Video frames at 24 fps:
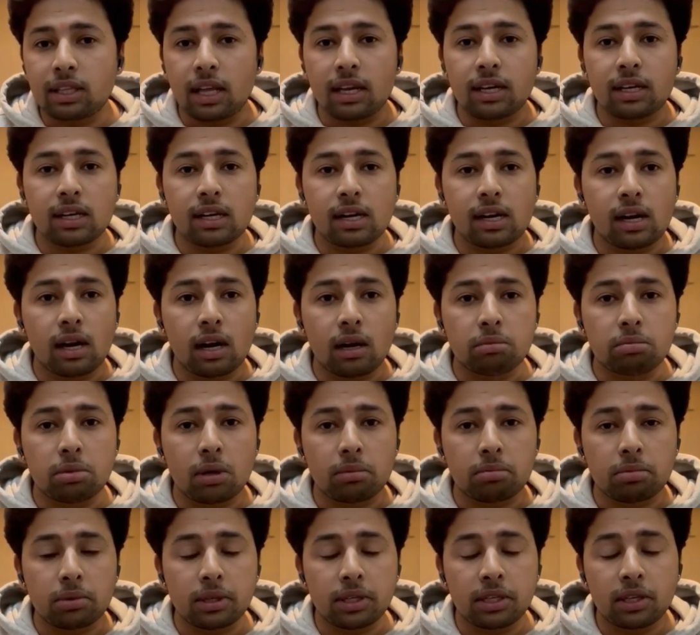Then
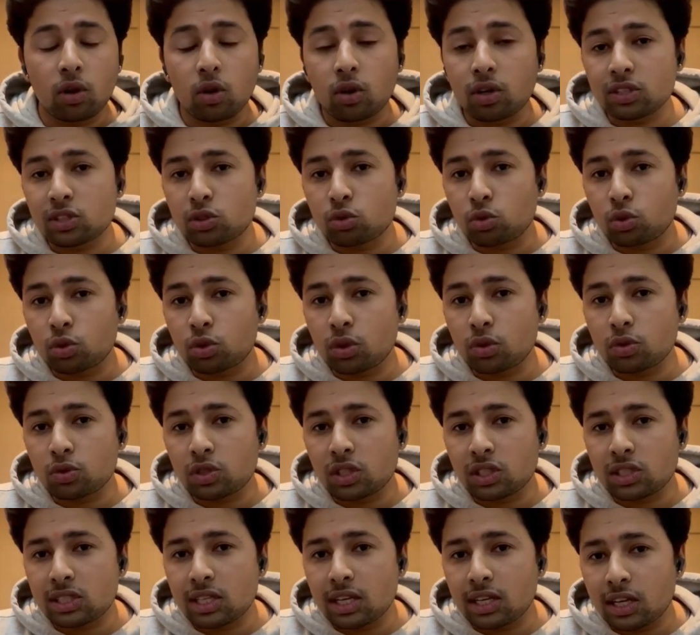in August
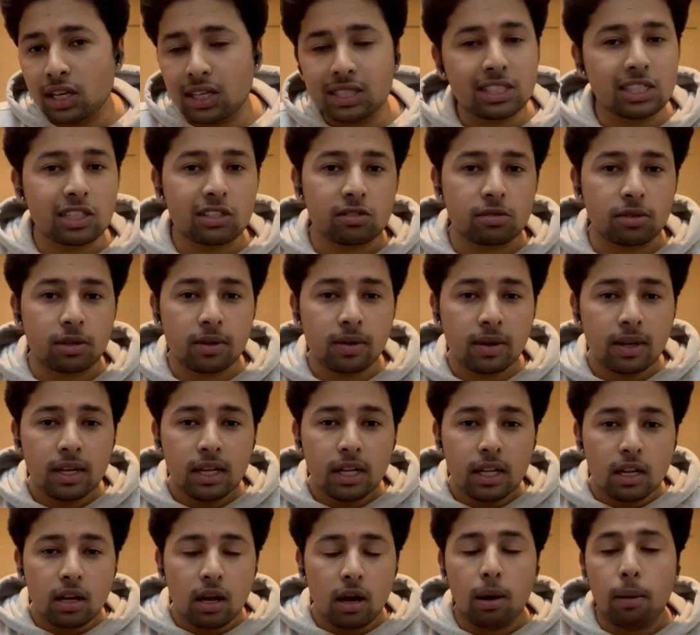2016, Rajya
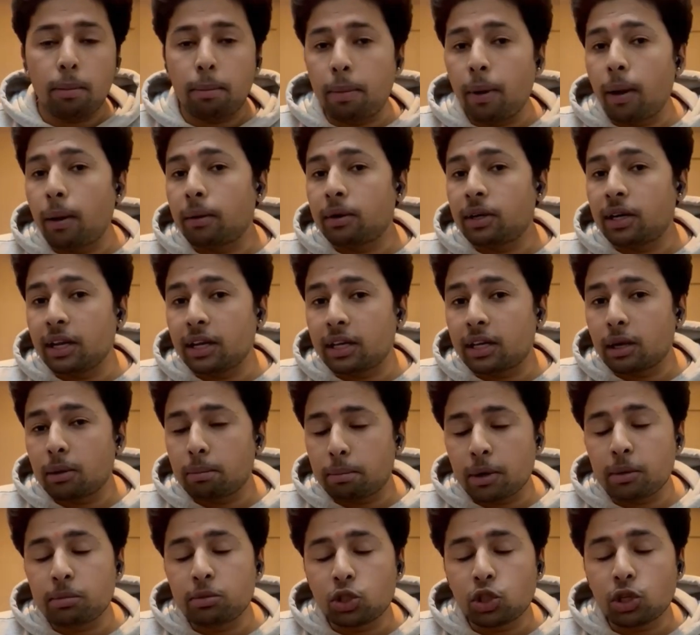Sabha taken
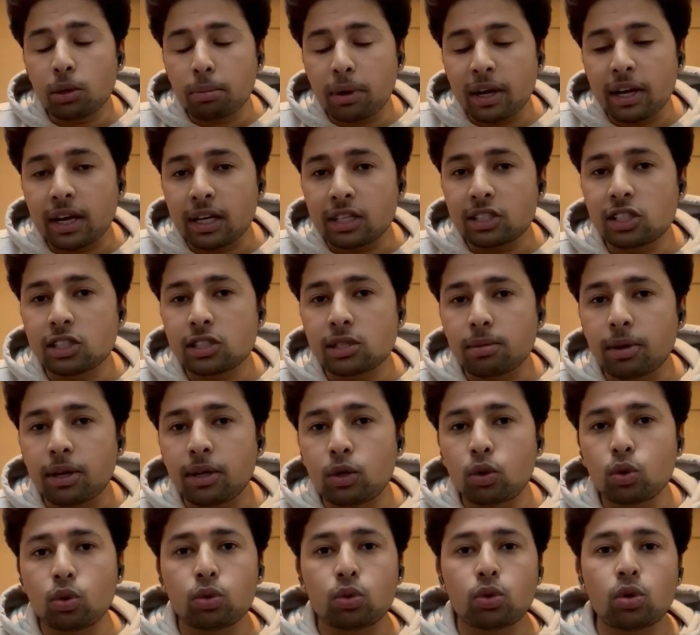permission by Rajya Sabha in
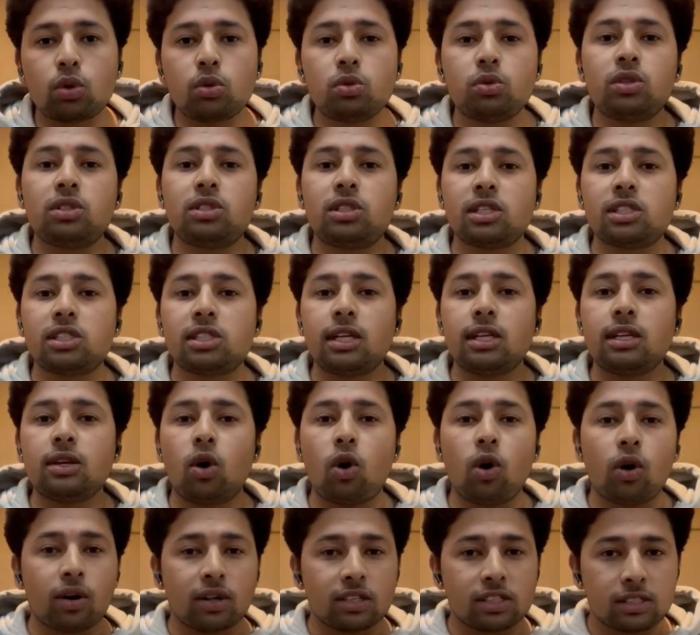2016
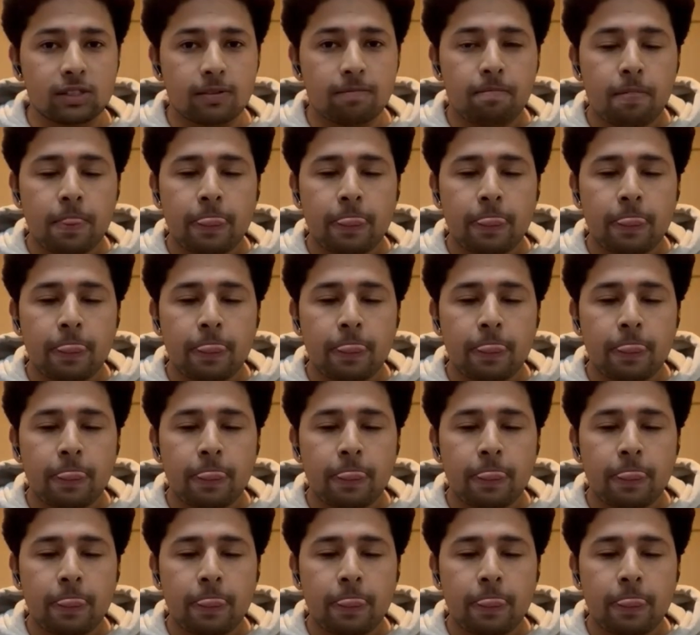August.